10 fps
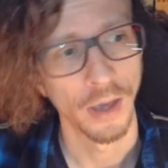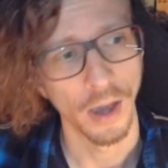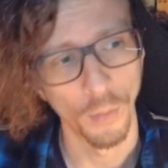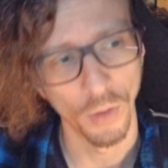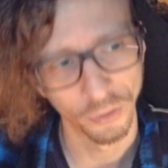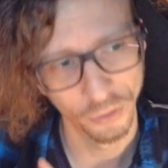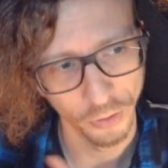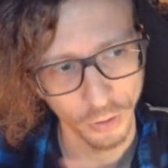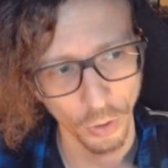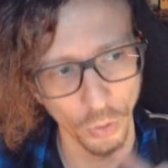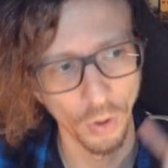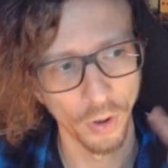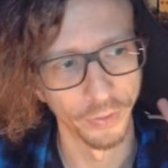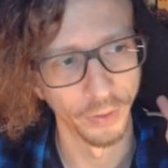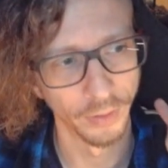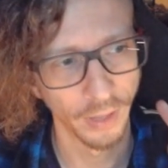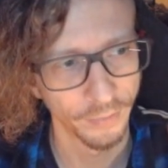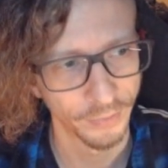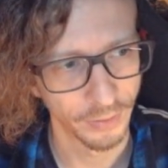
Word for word: I want you to go on the left